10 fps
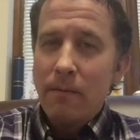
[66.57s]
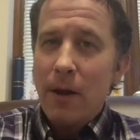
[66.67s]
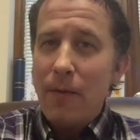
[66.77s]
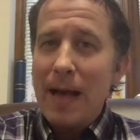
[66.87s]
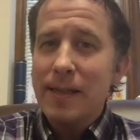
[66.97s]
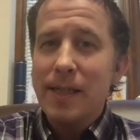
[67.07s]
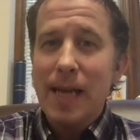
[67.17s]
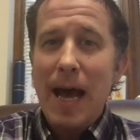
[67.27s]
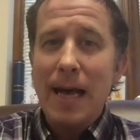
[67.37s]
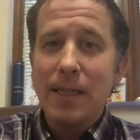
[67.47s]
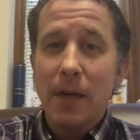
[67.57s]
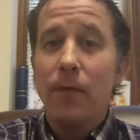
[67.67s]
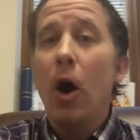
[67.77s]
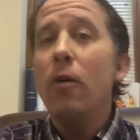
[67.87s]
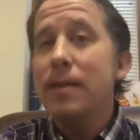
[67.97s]
Now, that's the task of
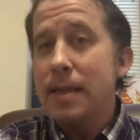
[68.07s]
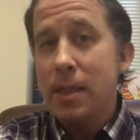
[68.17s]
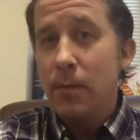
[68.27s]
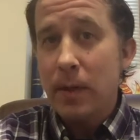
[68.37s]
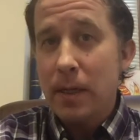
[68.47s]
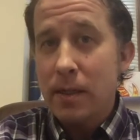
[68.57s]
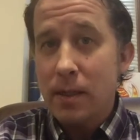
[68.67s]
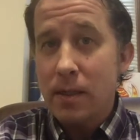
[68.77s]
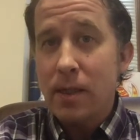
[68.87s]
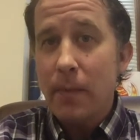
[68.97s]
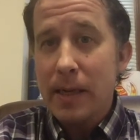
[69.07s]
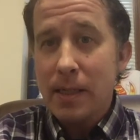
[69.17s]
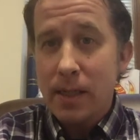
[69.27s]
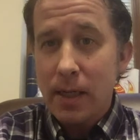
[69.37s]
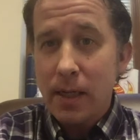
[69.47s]
all disciplines to some
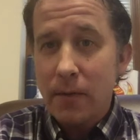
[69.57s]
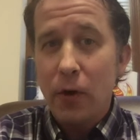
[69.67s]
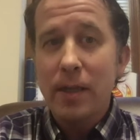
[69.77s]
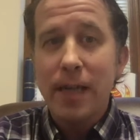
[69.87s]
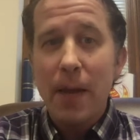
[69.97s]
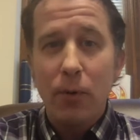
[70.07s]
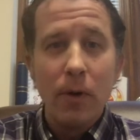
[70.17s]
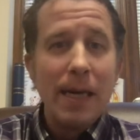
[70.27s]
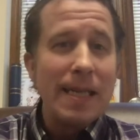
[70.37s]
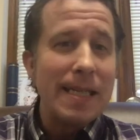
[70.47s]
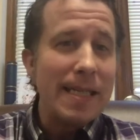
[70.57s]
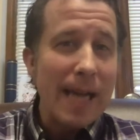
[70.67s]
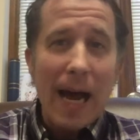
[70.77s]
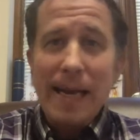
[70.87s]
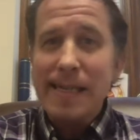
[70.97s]
extent. For example,
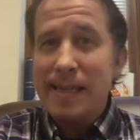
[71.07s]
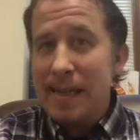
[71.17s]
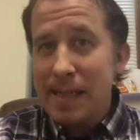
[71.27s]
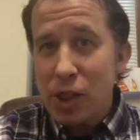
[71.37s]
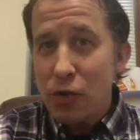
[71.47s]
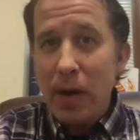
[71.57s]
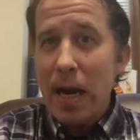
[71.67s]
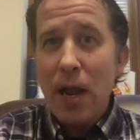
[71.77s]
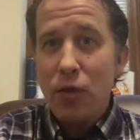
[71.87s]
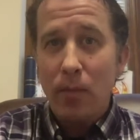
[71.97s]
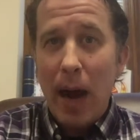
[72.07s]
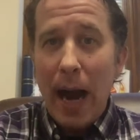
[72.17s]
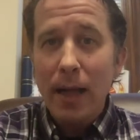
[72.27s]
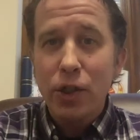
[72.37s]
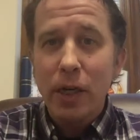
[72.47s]
science, history, and
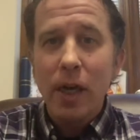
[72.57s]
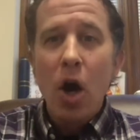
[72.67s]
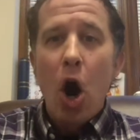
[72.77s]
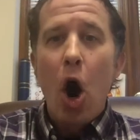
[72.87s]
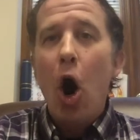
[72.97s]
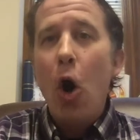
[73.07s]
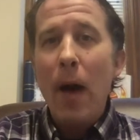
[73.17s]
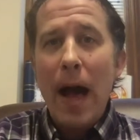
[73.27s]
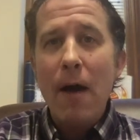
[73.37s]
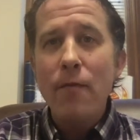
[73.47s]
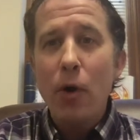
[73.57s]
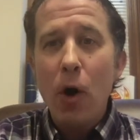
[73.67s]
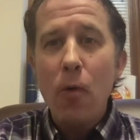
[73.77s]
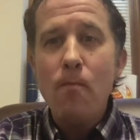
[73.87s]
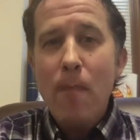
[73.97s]
anthropology all have their
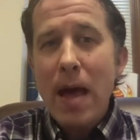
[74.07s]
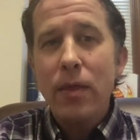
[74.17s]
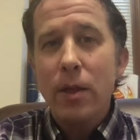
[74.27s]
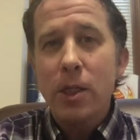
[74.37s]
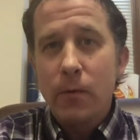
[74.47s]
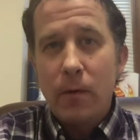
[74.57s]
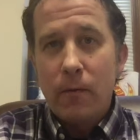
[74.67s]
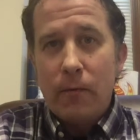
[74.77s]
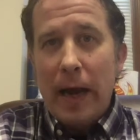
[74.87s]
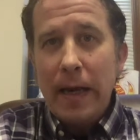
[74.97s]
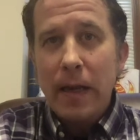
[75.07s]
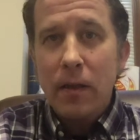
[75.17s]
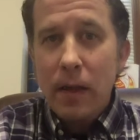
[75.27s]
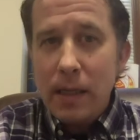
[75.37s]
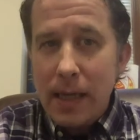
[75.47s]
own methods for finding
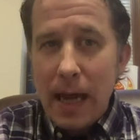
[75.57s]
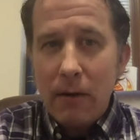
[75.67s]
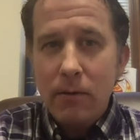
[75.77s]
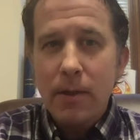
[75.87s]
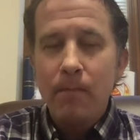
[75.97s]
things out.